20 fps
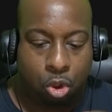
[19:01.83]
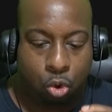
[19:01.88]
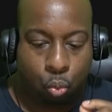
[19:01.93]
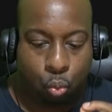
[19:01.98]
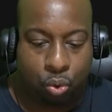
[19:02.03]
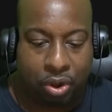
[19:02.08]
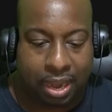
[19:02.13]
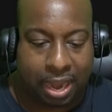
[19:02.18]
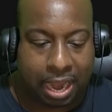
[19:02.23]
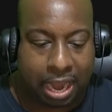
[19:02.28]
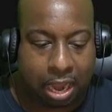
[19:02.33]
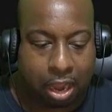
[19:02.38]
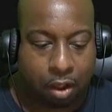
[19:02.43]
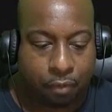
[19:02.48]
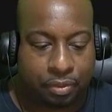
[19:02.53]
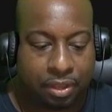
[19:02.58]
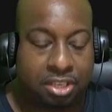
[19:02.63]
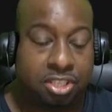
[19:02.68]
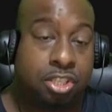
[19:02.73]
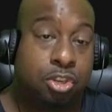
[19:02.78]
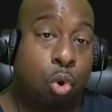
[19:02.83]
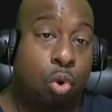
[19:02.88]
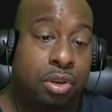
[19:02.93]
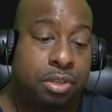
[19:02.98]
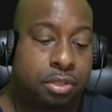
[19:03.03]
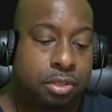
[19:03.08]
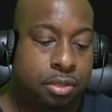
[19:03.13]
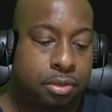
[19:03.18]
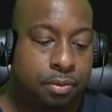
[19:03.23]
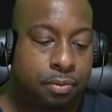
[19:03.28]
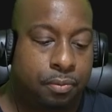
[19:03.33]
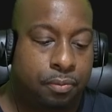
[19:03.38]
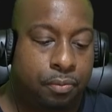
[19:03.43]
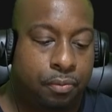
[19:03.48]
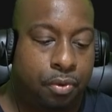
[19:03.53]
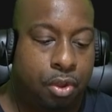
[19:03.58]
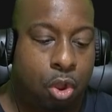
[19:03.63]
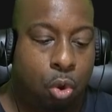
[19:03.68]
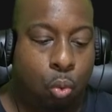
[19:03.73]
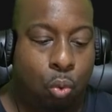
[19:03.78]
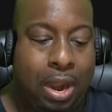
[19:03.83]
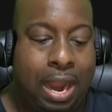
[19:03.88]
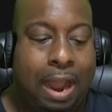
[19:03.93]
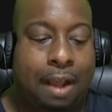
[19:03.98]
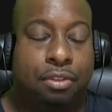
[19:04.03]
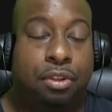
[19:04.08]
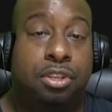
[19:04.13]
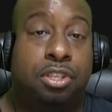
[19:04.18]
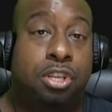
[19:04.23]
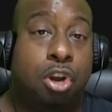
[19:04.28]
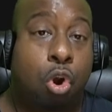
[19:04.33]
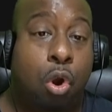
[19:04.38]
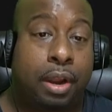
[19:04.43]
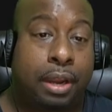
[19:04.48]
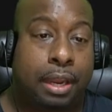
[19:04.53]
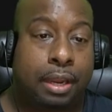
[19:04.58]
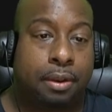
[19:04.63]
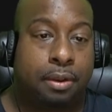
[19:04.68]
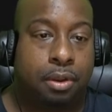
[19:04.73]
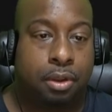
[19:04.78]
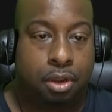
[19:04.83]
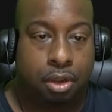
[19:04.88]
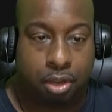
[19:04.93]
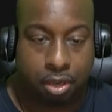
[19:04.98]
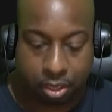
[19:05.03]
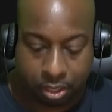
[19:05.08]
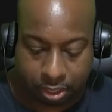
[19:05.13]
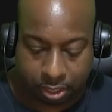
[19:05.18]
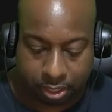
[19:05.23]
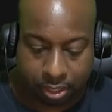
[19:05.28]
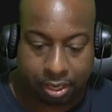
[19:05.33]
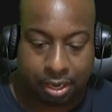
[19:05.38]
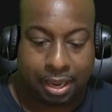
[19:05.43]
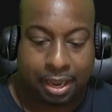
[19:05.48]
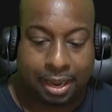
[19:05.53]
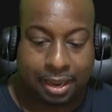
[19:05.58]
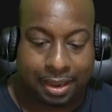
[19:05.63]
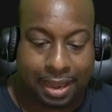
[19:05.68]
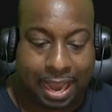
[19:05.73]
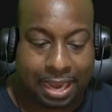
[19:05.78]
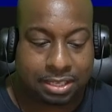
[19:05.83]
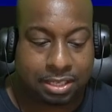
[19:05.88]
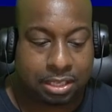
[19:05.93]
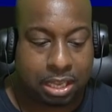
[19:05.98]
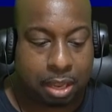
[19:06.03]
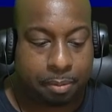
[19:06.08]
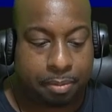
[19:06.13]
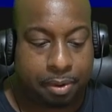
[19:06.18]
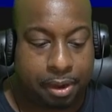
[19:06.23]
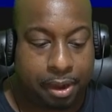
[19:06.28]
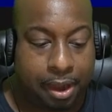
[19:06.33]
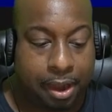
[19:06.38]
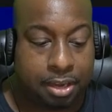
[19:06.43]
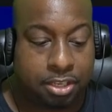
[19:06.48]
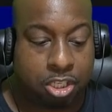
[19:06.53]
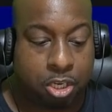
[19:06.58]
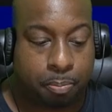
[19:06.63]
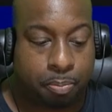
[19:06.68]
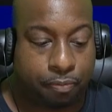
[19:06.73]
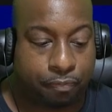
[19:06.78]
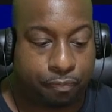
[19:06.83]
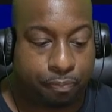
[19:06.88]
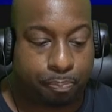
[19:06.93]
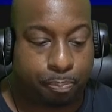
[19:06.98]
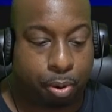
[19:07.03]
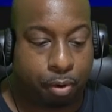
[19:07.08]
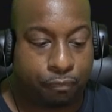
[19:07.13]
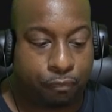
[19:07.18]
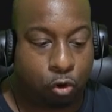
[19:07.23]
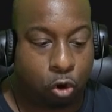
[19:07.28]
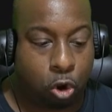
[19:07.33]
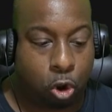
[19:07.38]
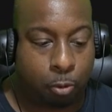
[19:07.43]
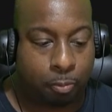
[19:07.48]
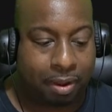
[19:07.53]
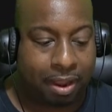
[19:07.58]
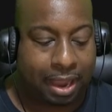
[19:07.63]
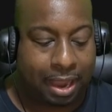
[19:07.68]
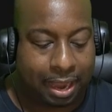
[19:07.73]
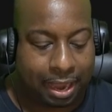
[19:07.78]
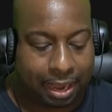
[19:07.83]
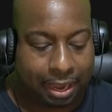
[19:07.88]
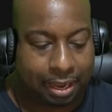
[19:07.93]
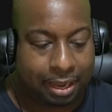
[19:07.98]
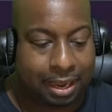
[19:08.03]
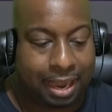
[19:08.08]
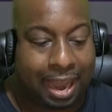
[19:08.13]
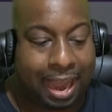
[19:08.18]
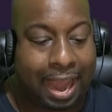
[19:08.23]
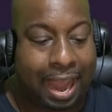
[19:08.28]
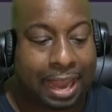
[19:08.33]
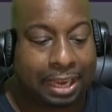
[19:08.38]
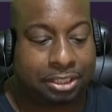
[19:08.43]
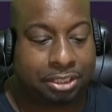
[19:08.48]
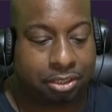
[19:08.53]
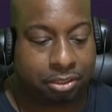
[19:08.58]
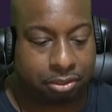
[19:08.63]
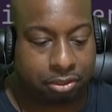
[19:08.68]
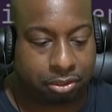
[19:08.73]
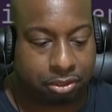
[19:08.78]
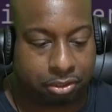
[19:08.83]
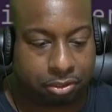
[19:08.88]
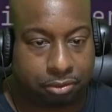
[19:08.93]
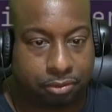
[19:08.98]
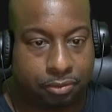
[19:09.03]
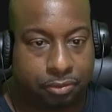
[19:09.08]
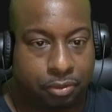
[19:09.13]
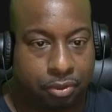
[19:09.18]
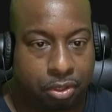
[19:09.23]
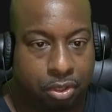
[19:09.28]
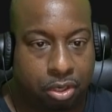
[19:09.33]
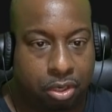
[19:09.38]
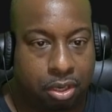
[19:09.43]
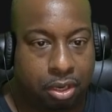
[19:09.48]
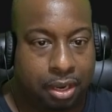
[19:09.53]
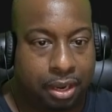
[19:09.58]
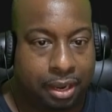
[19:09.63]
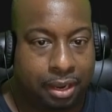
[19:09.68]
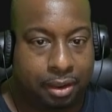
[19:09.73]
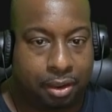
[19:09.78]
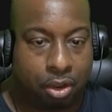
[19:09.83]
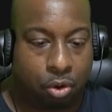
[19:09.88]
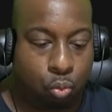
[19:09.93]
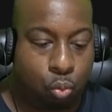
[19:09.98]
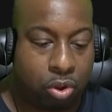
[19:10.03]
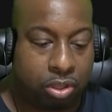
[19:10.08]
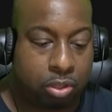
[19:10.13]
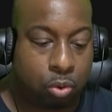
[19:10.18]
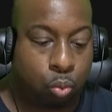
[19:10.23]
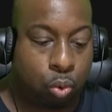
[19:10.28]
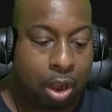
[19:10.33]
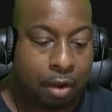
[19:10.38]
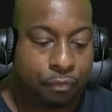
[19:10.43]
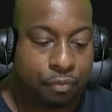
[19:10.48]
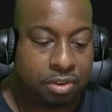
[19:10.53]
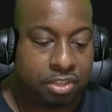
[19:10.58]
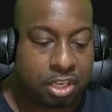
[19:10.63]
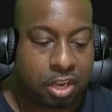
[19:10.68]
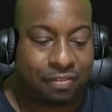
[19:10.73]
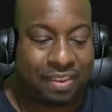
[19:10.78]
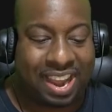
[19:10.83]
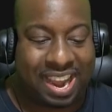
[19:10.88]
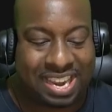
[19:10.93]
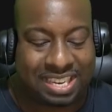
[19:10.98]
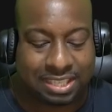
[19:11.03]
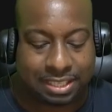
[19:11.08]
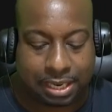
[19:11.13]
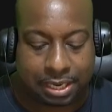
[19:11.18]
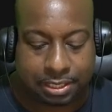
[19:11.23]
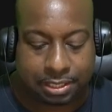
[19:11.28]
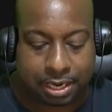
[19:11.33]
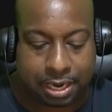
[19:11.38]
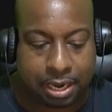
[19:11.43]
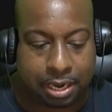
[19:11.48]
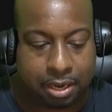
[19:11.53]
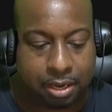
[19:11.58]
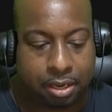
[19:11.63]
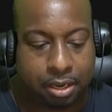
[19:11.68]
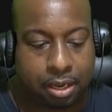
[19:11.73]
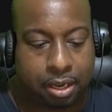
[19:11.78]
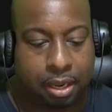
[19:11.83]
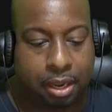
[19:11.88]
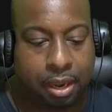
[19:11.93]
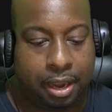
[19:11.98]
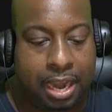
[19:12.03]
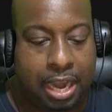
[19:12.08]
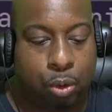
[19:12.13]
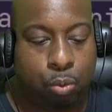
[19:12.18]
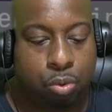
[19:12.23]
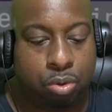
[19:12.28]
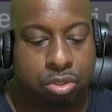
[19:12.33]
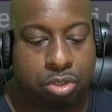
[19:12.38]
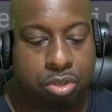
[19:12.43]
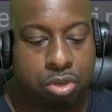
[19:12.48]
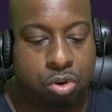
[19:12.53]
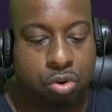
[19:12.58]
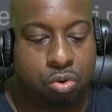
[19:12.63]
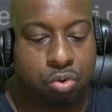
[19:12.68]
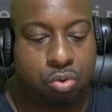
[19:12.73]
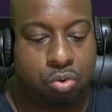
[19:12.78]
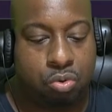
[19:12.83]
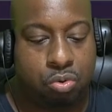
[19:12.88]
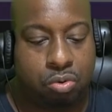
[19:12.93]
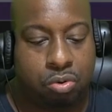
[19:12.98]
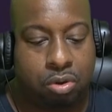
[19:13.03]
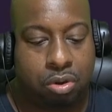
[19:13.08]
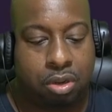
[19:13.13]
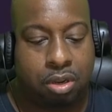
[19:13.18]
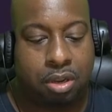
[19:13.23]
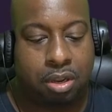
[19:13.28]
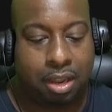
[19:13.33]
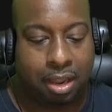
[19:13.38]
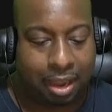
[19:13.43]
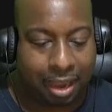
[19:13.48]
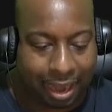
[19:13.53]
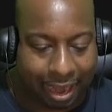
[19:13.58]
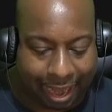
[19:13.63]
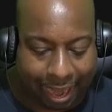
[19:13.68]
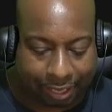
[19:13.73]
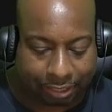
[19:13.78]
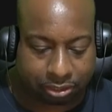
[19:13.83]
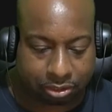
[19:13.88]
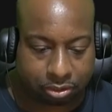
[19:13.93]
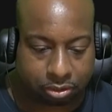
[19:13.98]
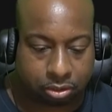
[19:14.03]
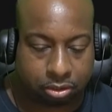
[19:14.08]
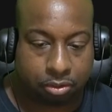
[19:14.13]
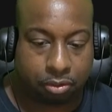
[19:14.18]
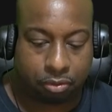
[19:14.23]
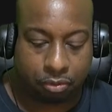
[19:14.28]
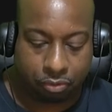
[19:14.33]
we have the source, we have the target. Next step is to perform actions with the reference of ACT equals new actions.